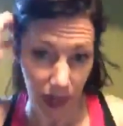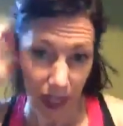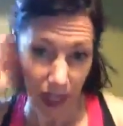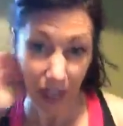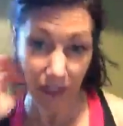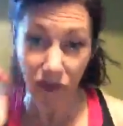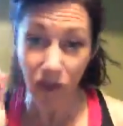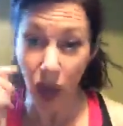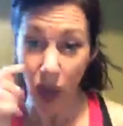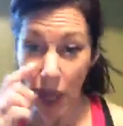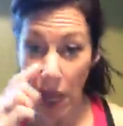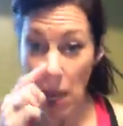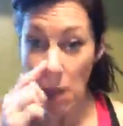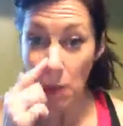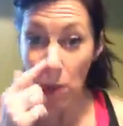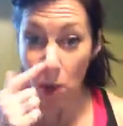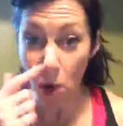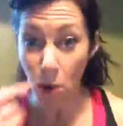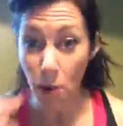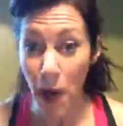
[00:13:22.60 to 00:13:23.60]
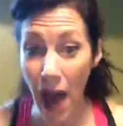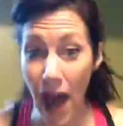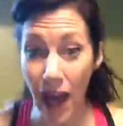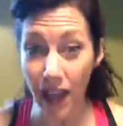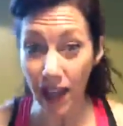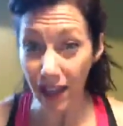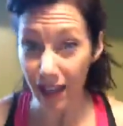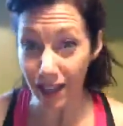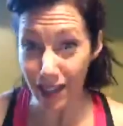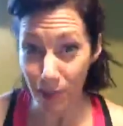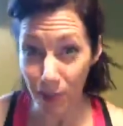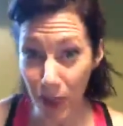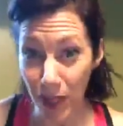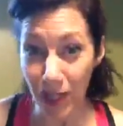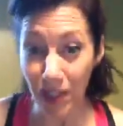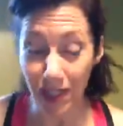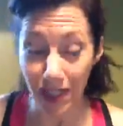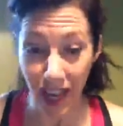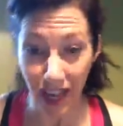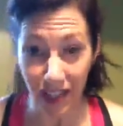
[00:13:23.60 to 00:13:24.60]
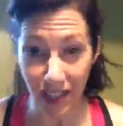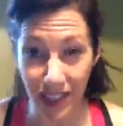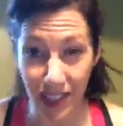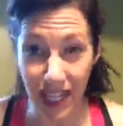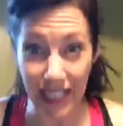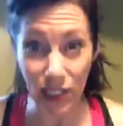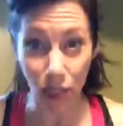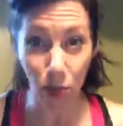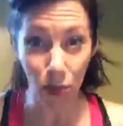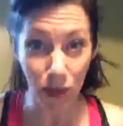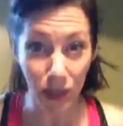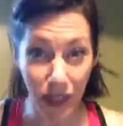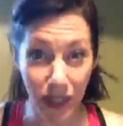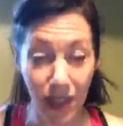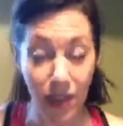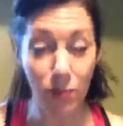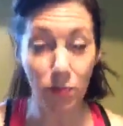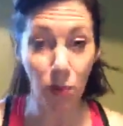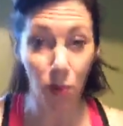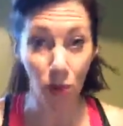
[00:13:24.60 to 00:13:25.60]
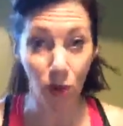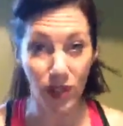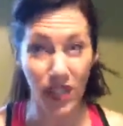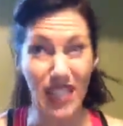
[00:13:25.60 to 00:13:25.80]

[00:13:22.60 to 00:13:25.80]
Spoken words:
If not, I will go back and explain it again because that's a really important,